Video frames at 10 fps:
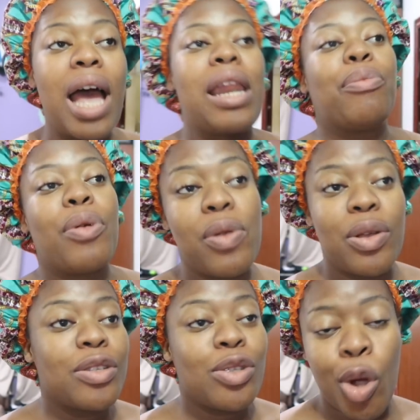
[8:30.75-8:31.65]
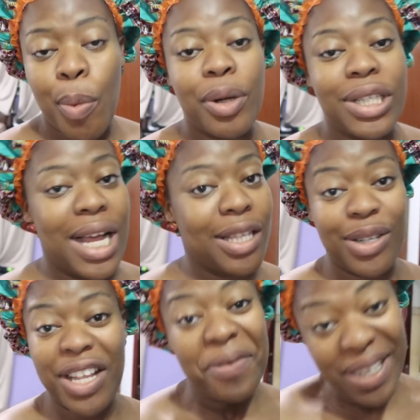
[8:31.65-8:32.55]
and I'm probably going to stock up on that
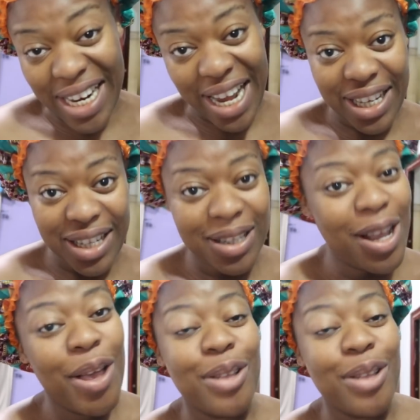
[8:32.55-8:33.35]
because I really like it.